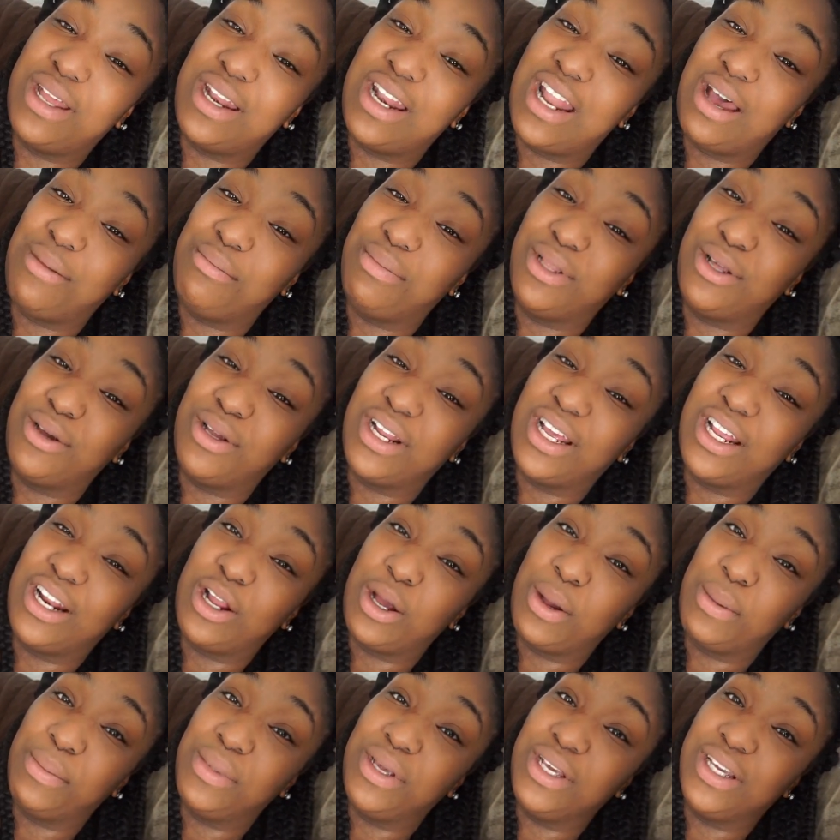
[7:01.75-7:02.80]
better not blow that
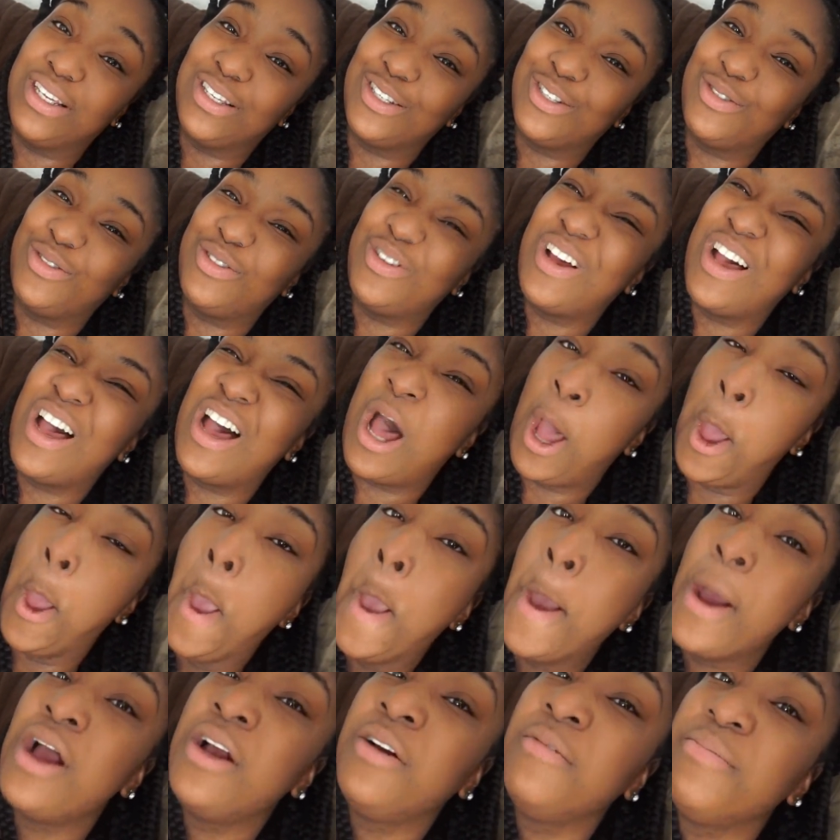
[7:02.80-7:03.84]
on me, because, you know,
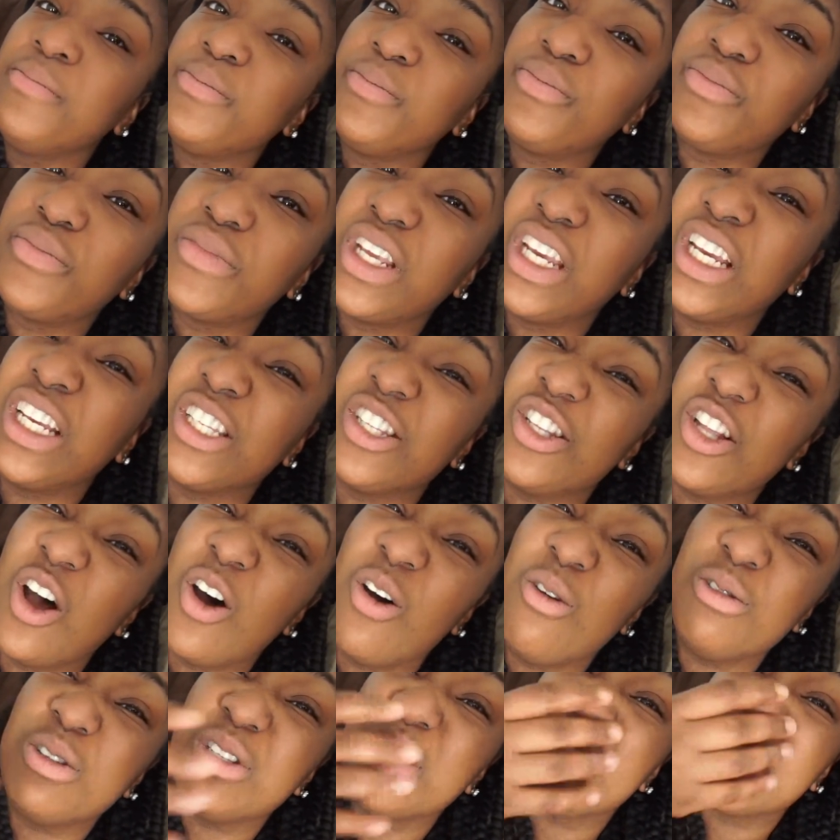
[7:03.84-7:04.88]
his
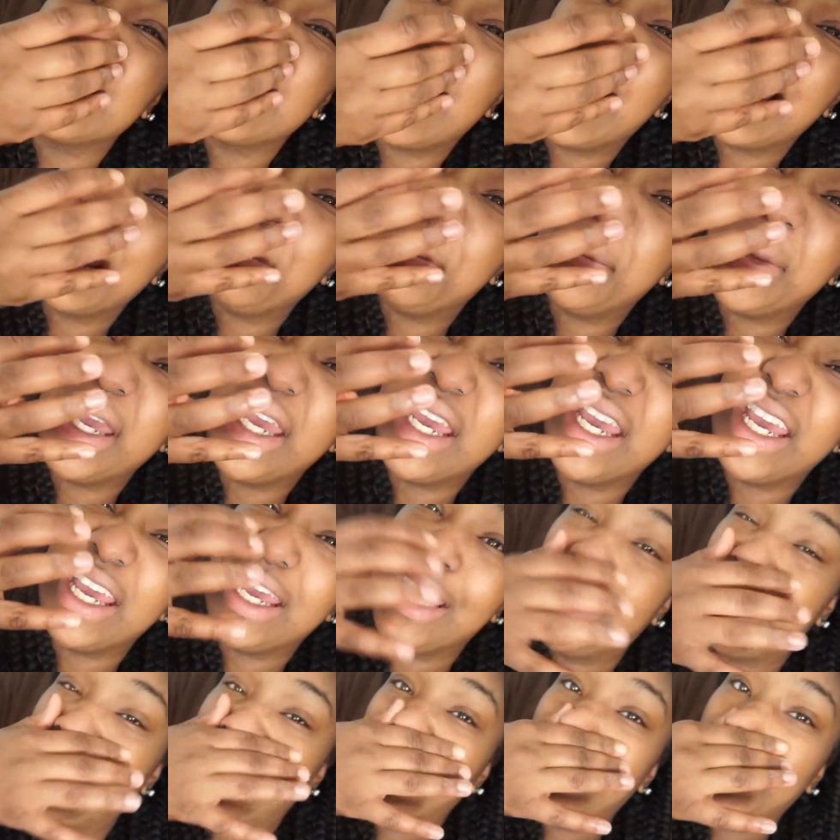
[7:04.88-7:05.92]
nose is, like,
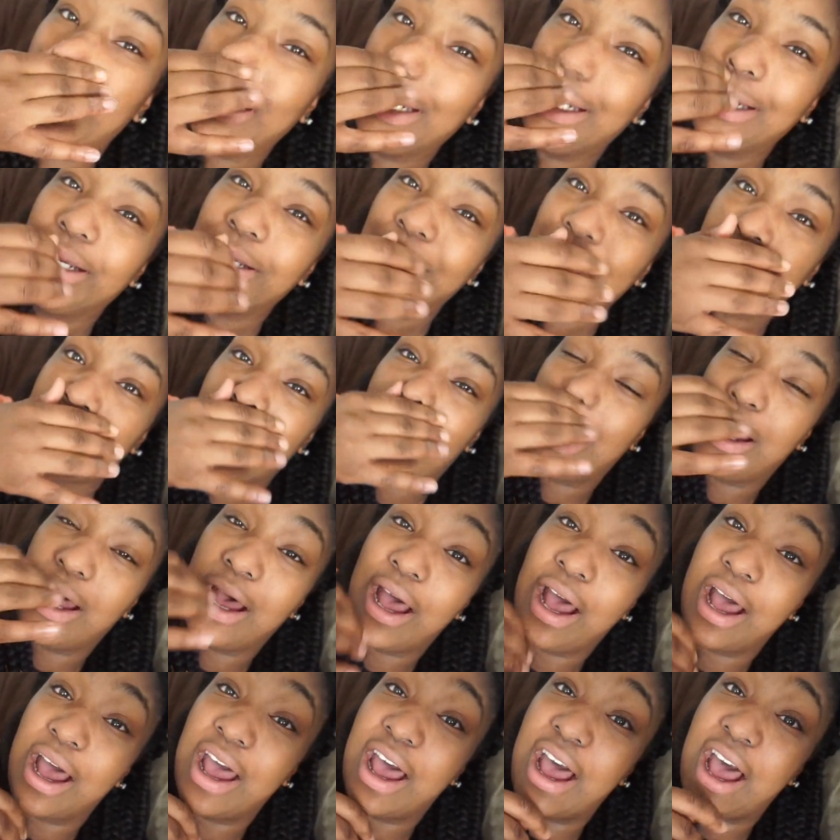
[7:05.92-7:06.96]
big. So
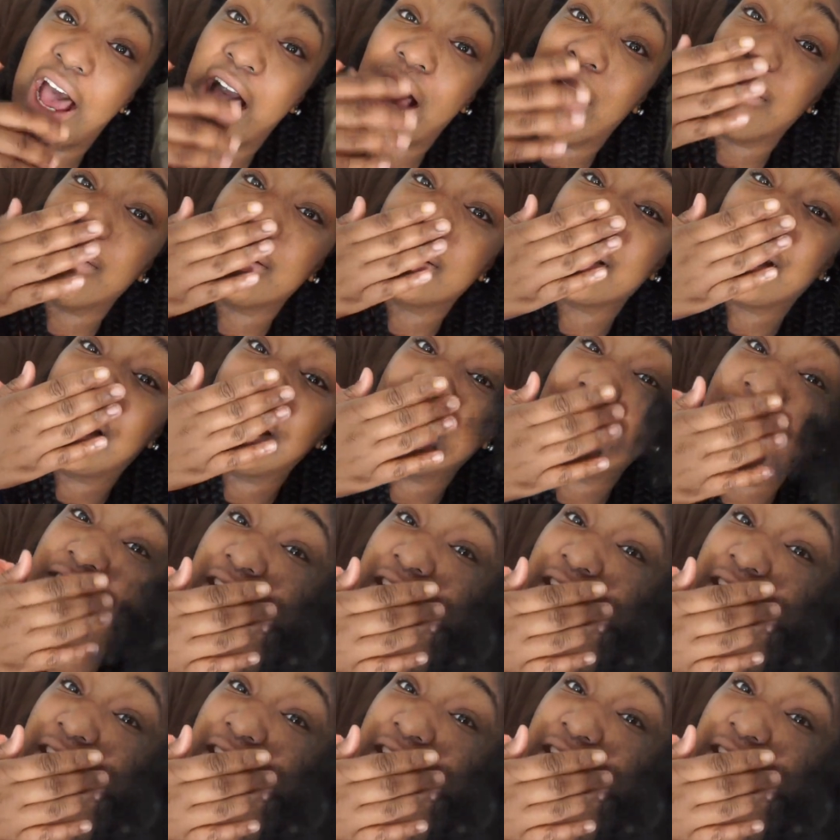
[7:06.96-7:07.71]
I, I was, like,